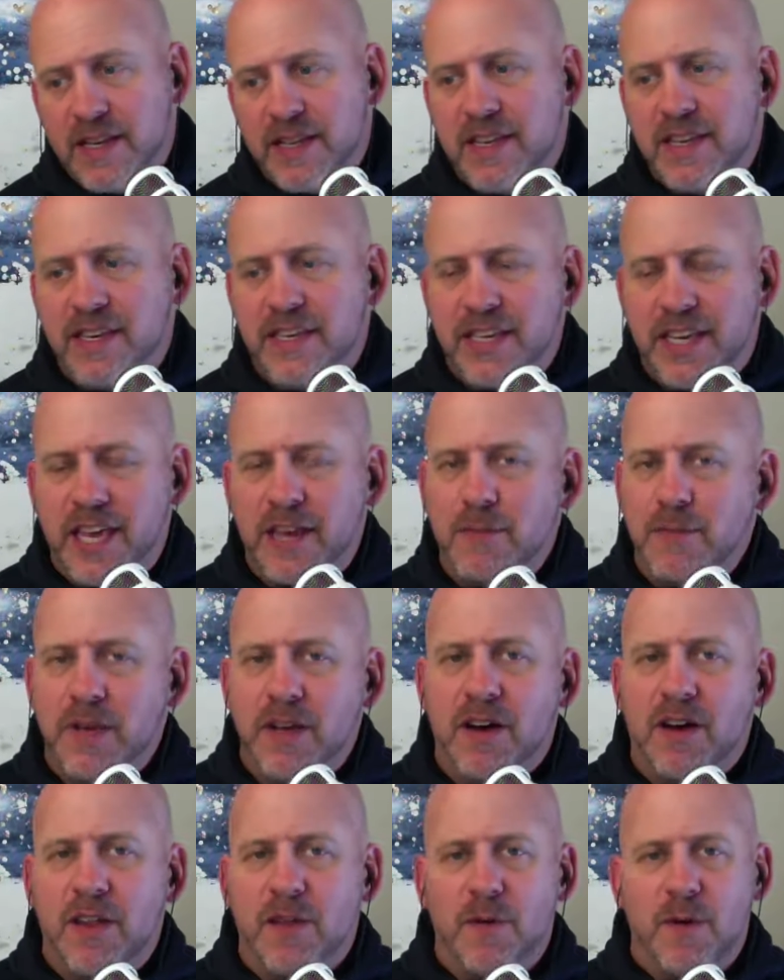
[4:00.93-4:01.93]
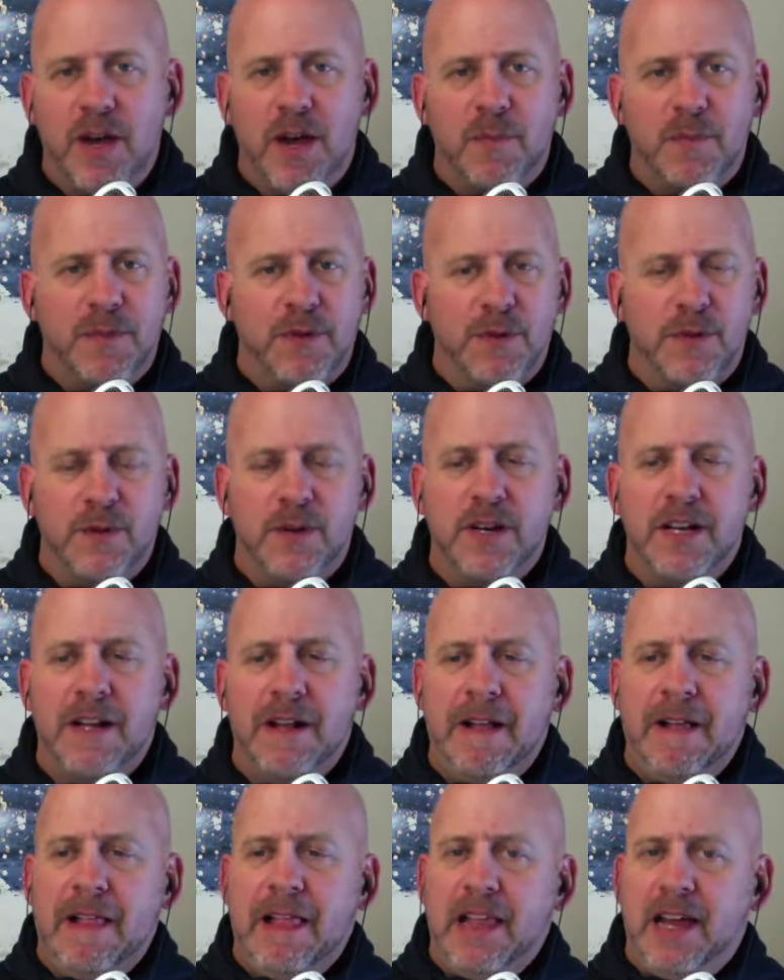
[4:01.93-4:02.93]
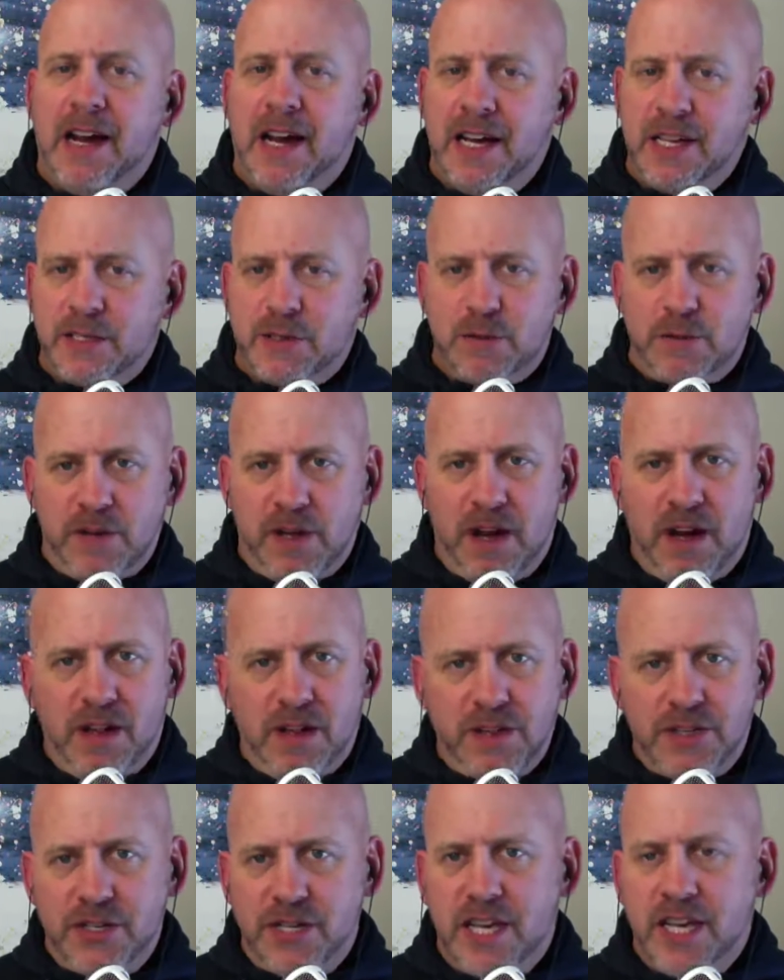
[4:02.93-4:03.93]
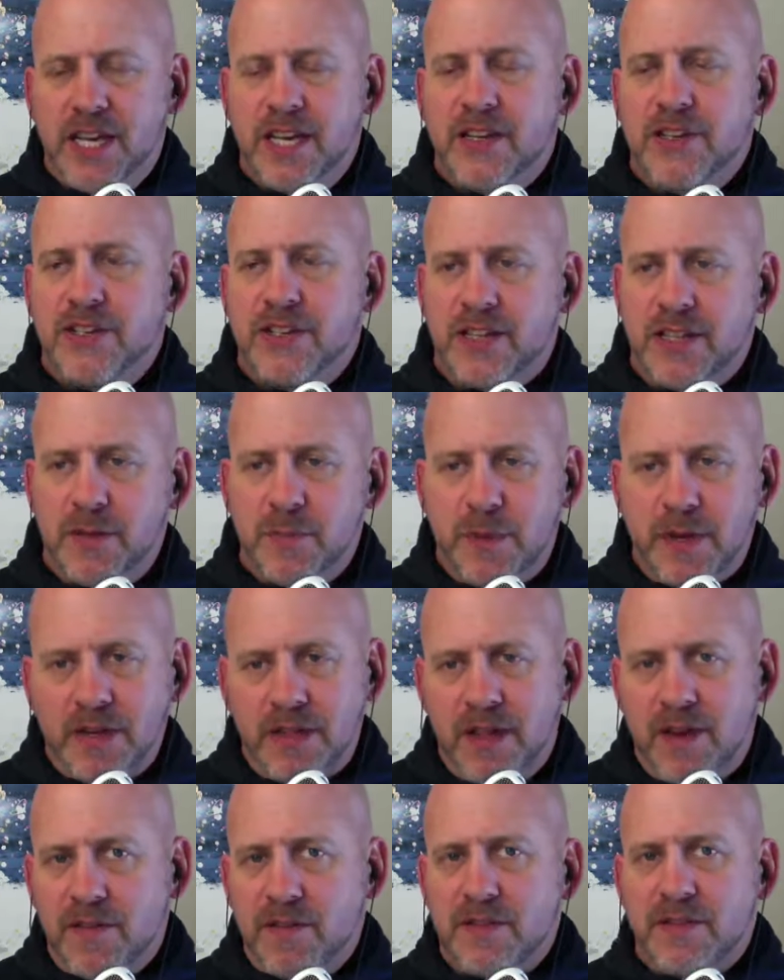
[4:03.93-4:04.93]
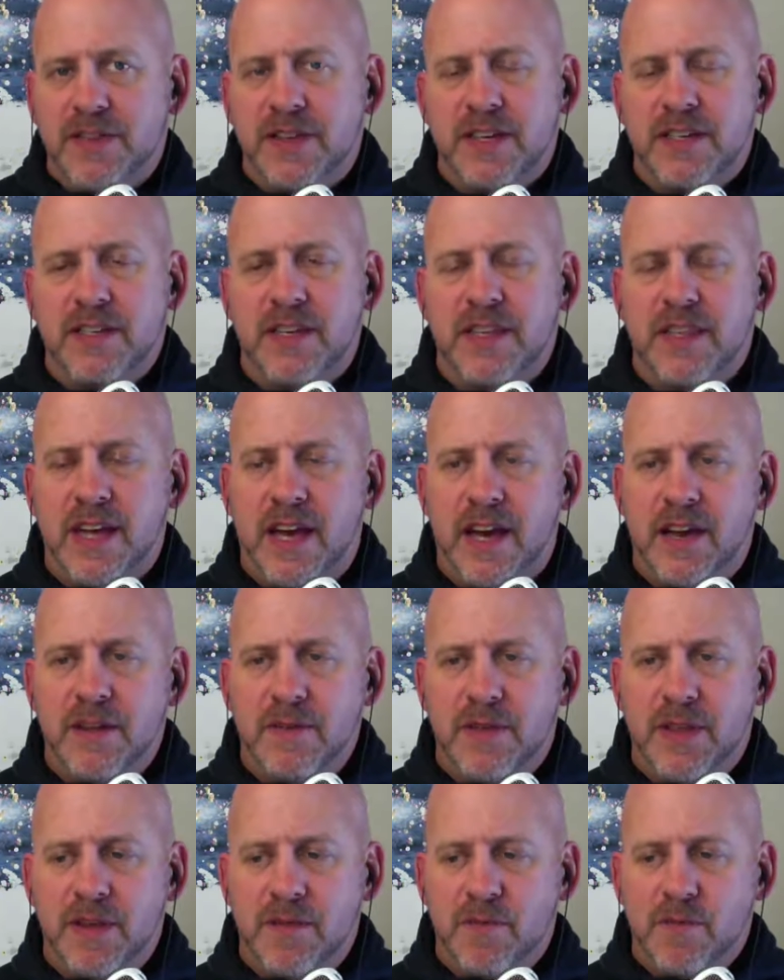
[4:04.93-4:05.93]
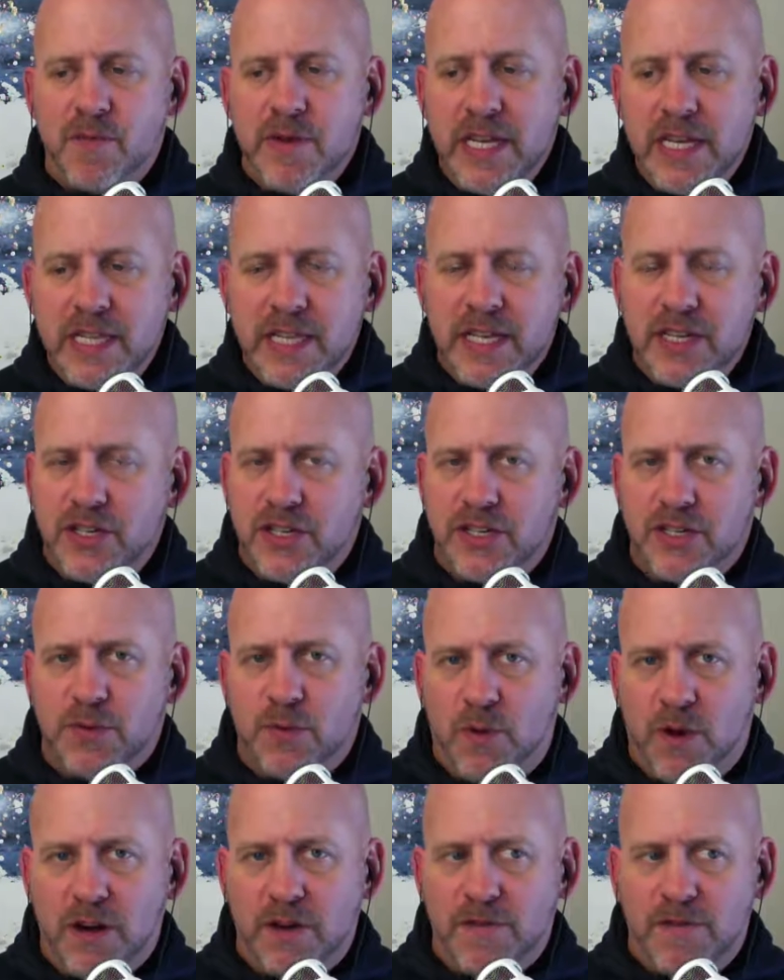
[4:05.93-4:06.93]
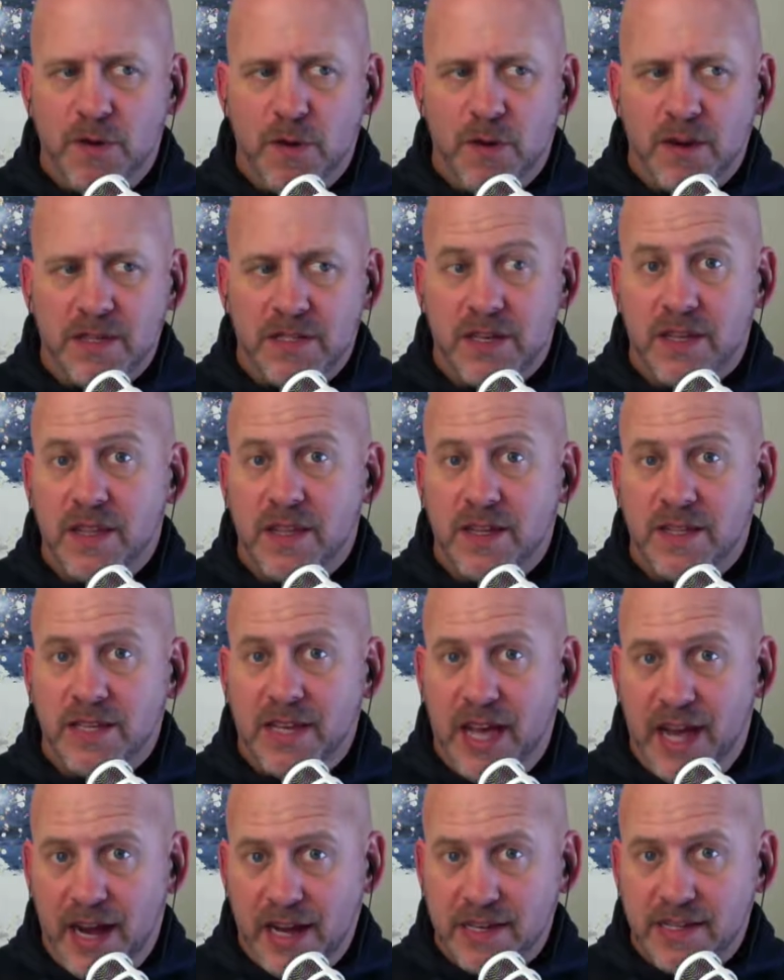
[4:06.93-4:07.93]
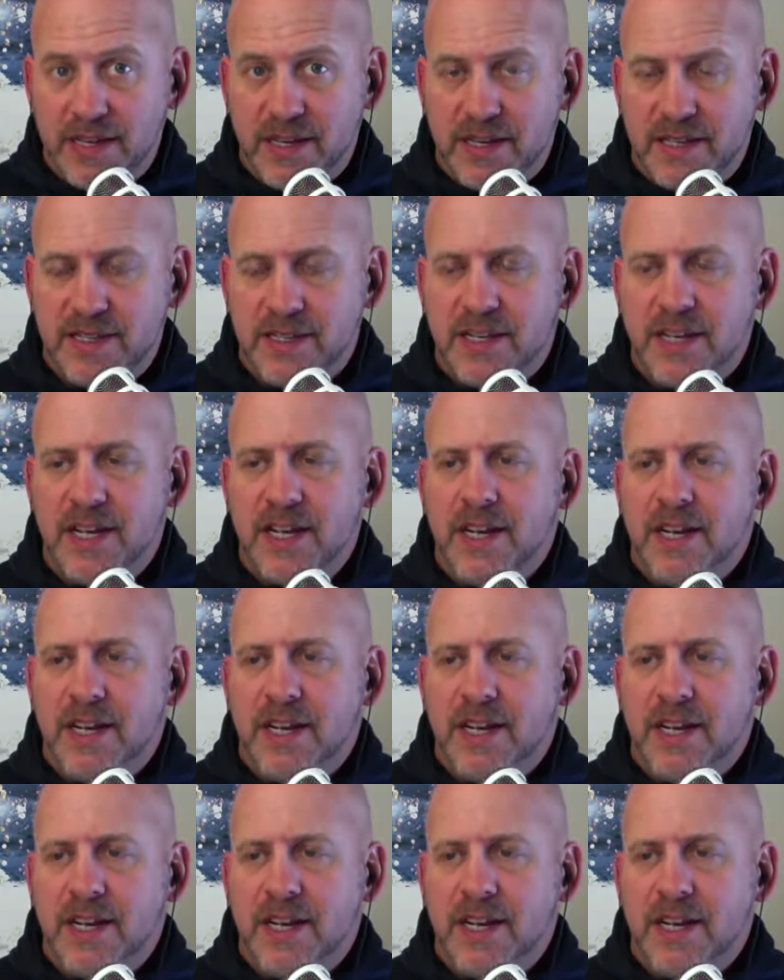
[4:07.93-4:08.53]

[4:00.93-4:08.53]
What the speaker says: this can be all the way up through high school, college age, Olympic level, things like that. They really just want to focus on the tactics.